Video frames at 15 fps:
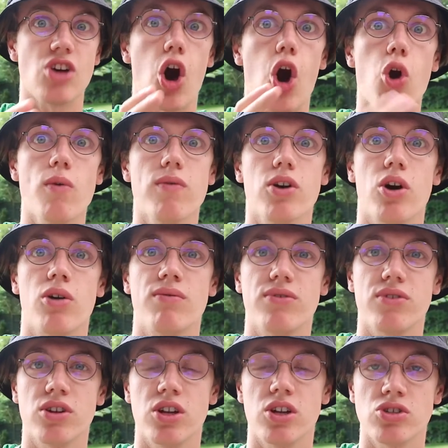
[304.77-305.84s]

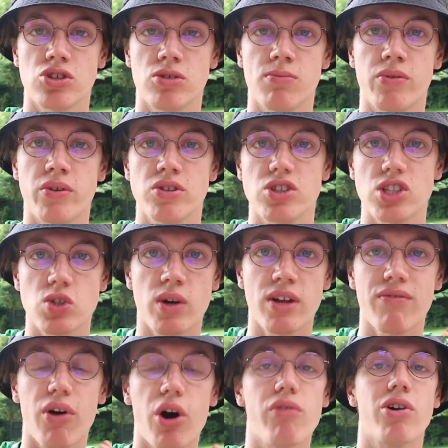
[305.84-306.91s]
overconfident at some points. The
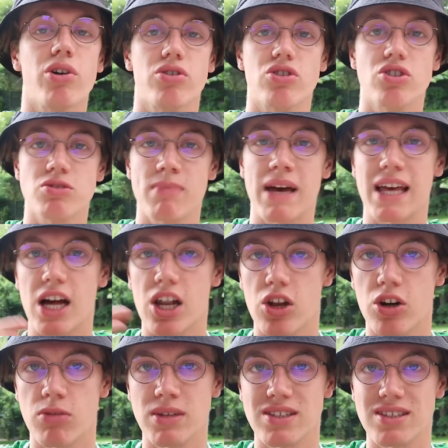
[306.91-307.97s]
25-year-old does make a lot
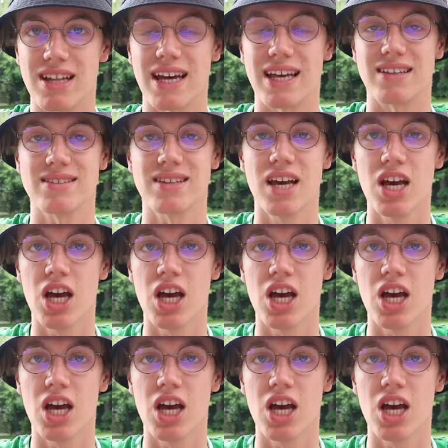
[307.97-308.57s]
of mistakes.